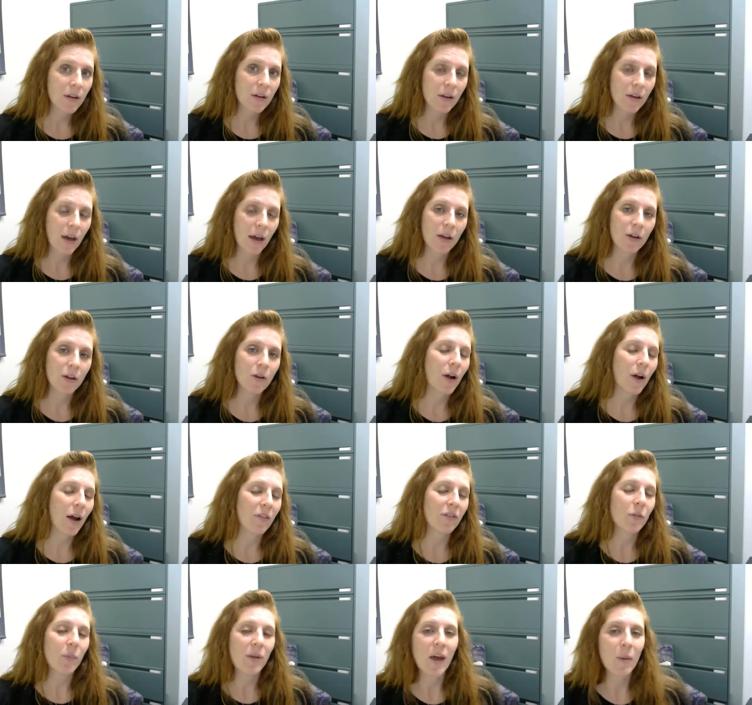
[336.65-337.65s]
Okay, you don't
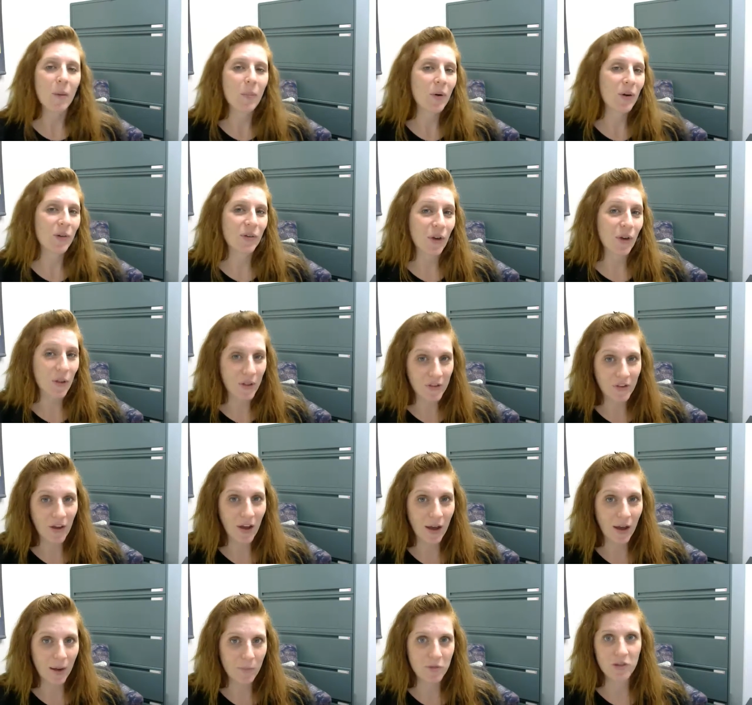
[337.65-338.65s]
have to be that person all the
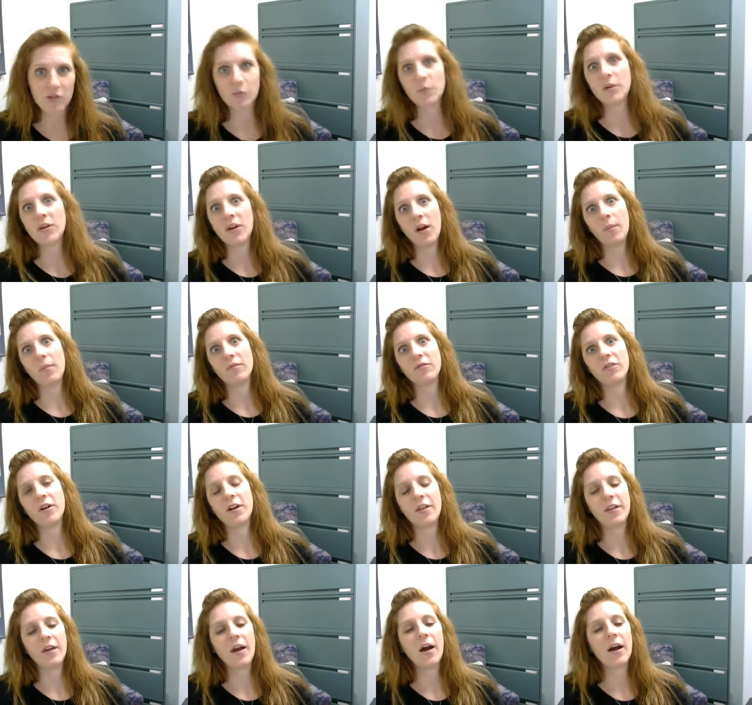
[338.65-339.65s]
time, just when you're up in
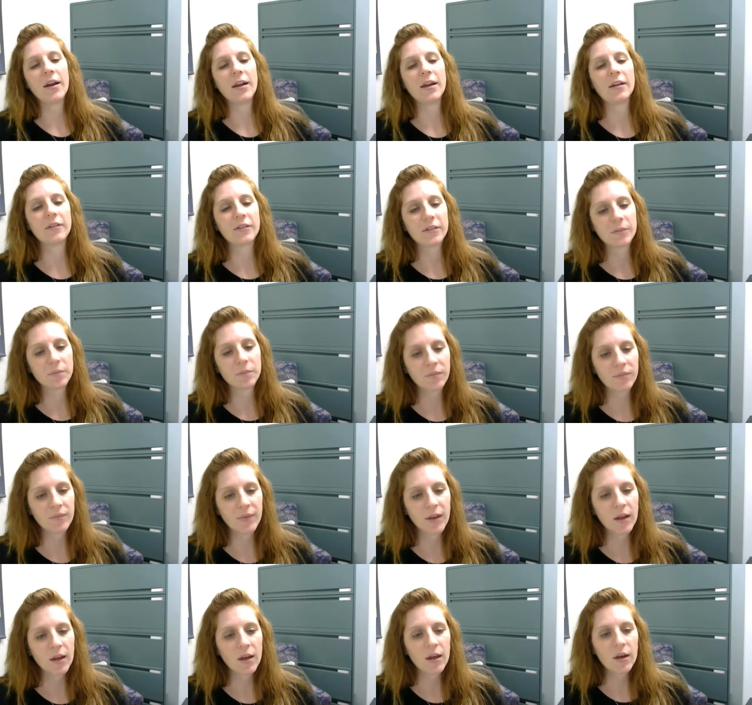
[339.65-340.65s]
front of the audience.
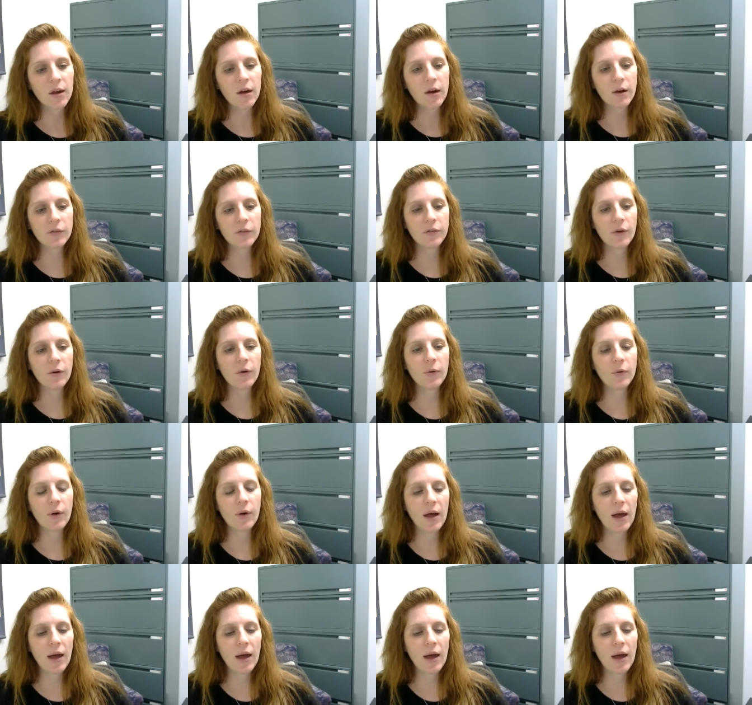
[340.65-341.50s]
Also,